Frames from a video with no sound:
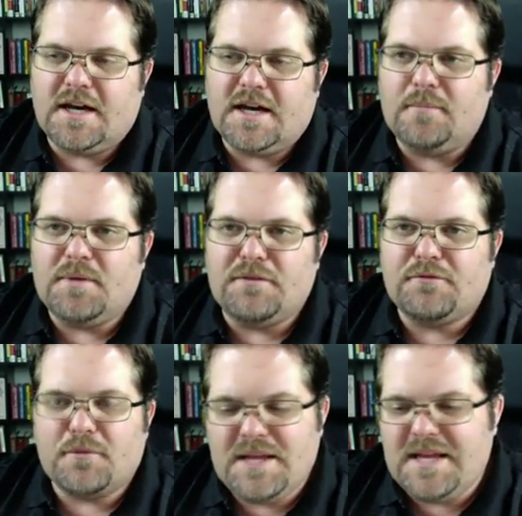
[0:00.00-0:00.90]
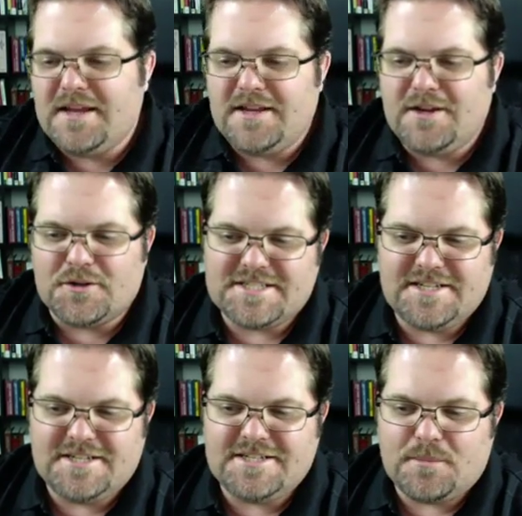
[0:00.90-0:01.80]
But for me, you know, to
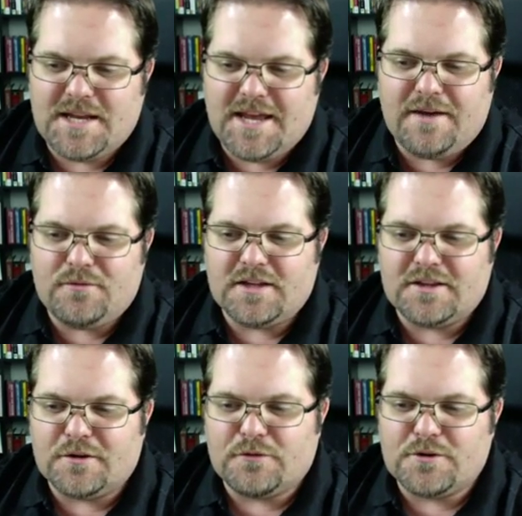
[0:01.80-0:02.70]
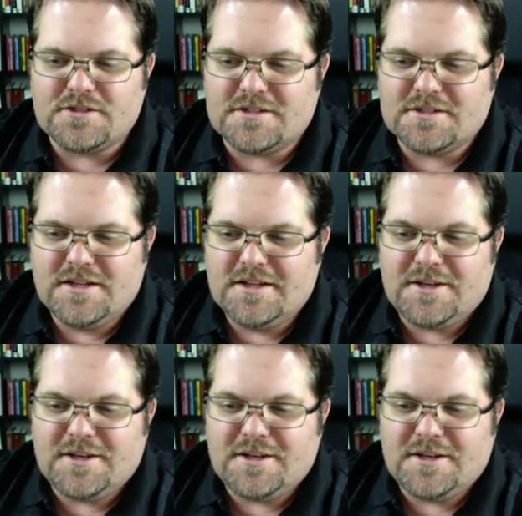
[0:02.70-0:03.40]
see somebody have like their first,